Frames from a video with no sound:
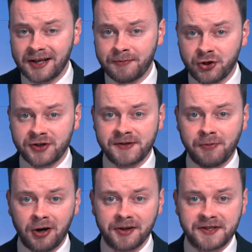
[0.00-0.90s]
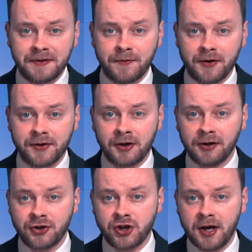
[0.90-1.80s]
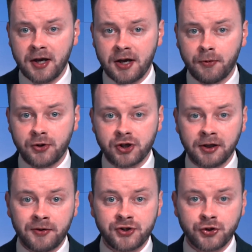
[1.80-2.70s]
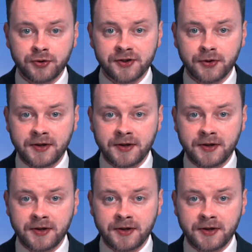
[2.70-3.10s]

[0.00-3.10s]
admissions policy for the college, which allowed students who